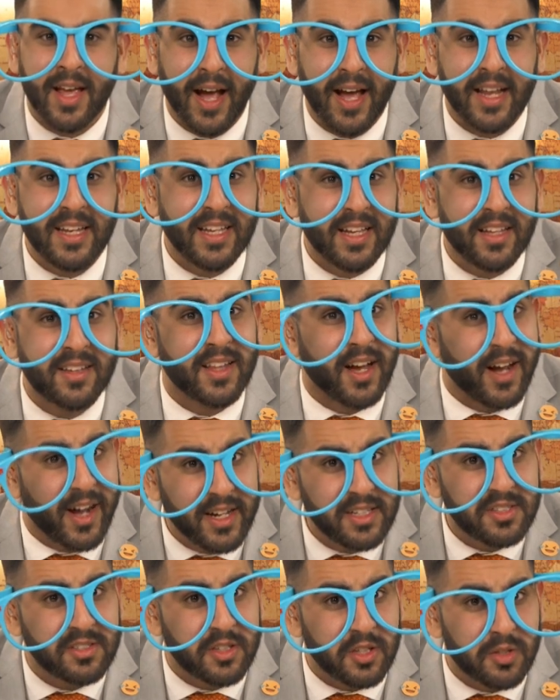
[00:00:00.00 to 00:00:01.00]
and Ian the
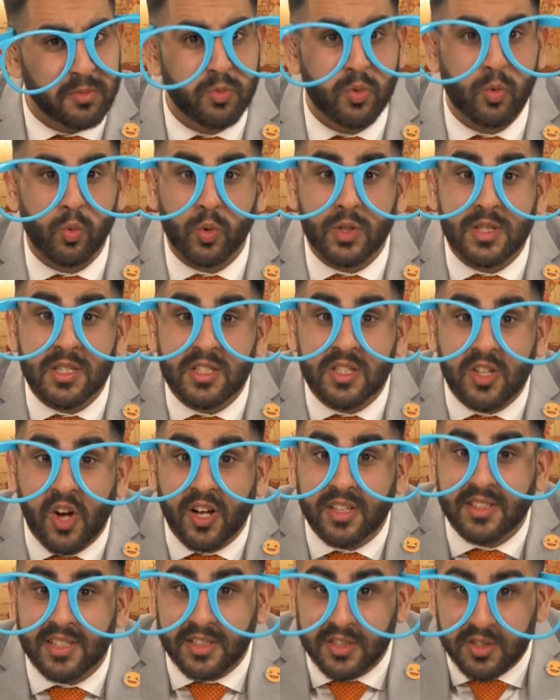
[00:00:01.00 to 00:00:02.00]
Ice Cube was
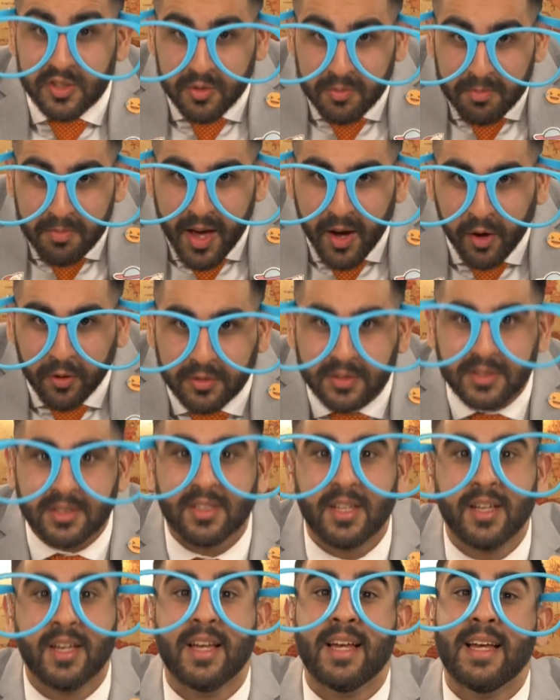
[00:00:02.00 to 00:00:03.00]
starting to melt.